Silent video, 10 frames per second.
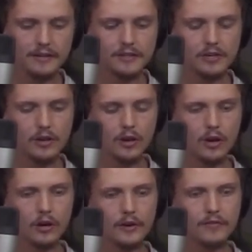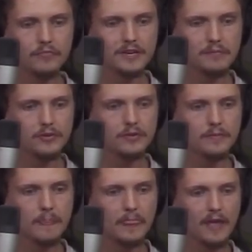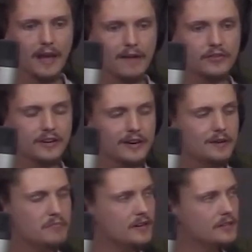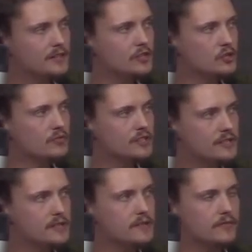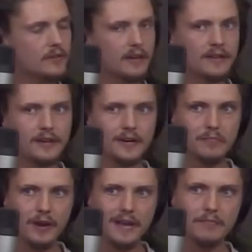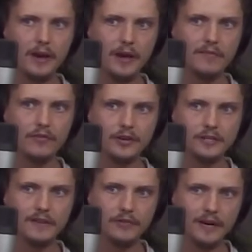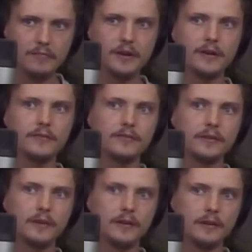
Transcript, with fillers: that a lot of people have an inability to receive, and then they blame life for not giving them enough.